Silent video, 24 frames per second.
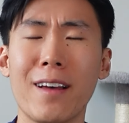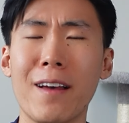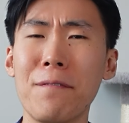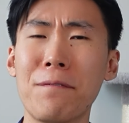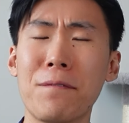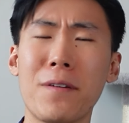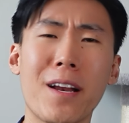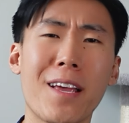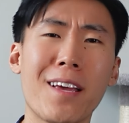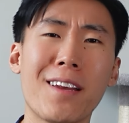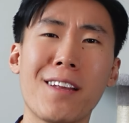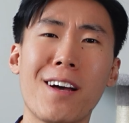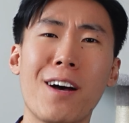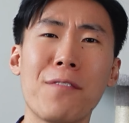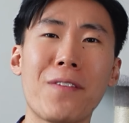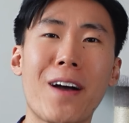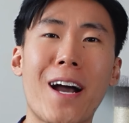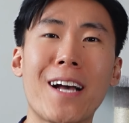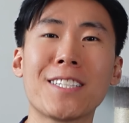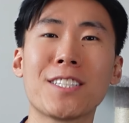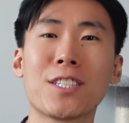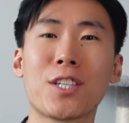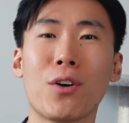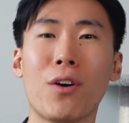And funny enough,
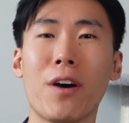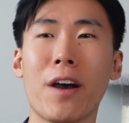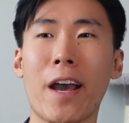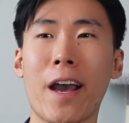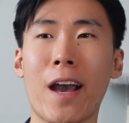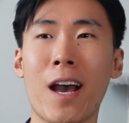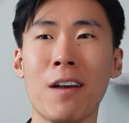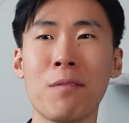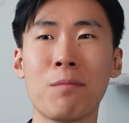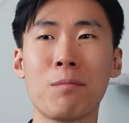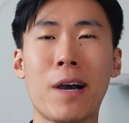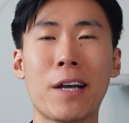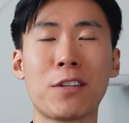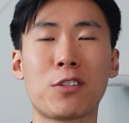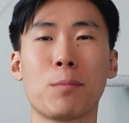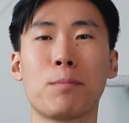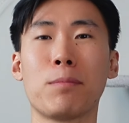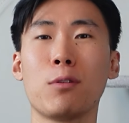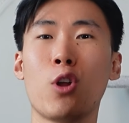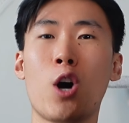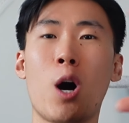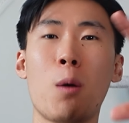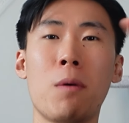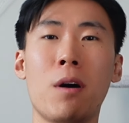I still have my
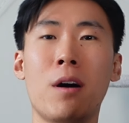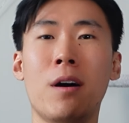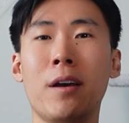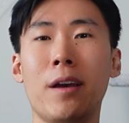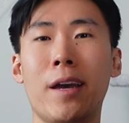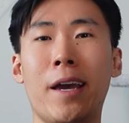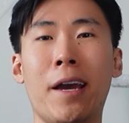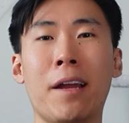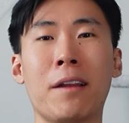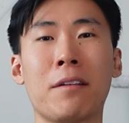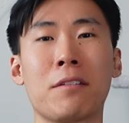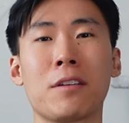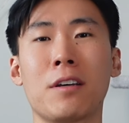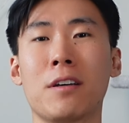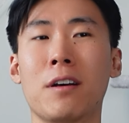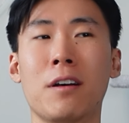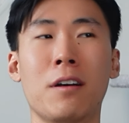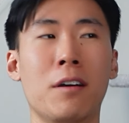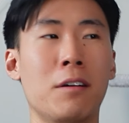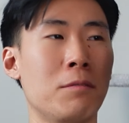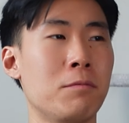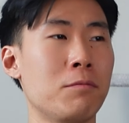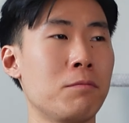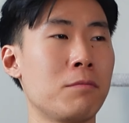diploma and
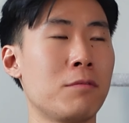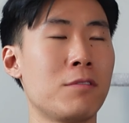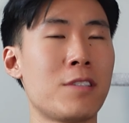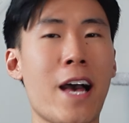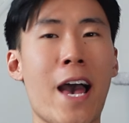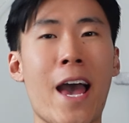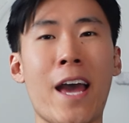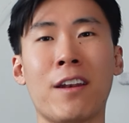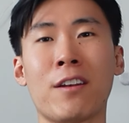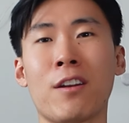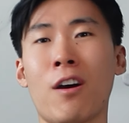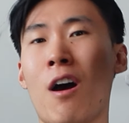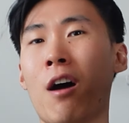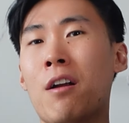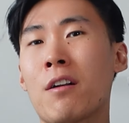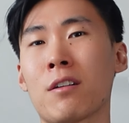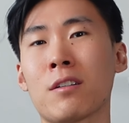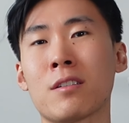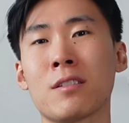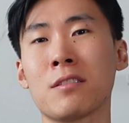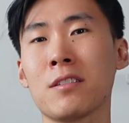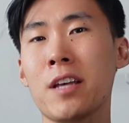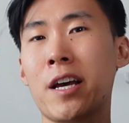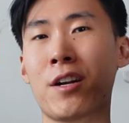uh, Latin
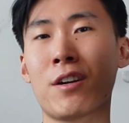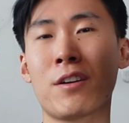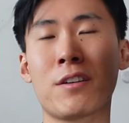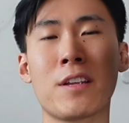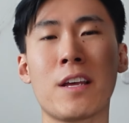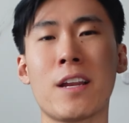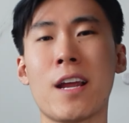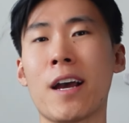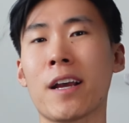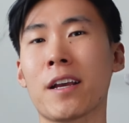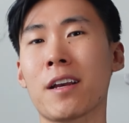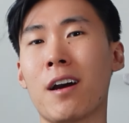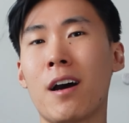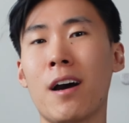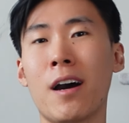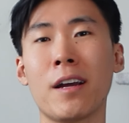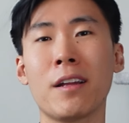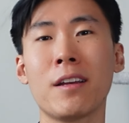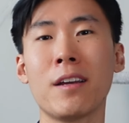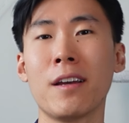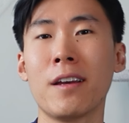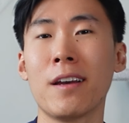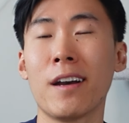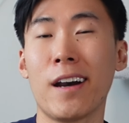honors letter that I
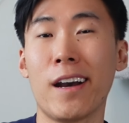got.